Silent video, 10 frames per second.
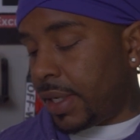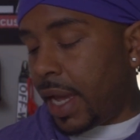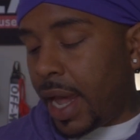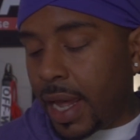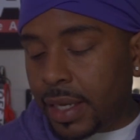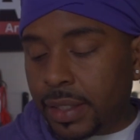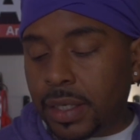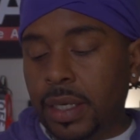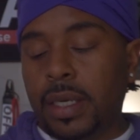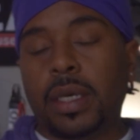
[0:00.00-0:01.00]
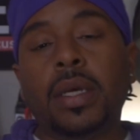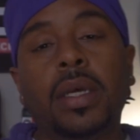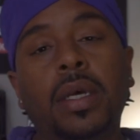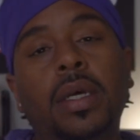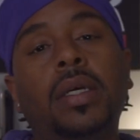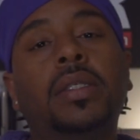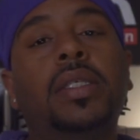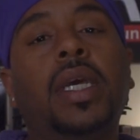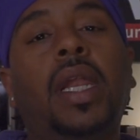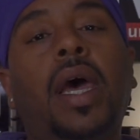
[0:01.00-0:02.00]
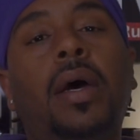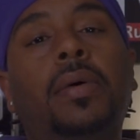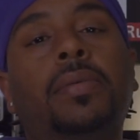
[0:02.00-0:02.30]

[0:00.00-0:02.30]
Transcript: guys. Check it out.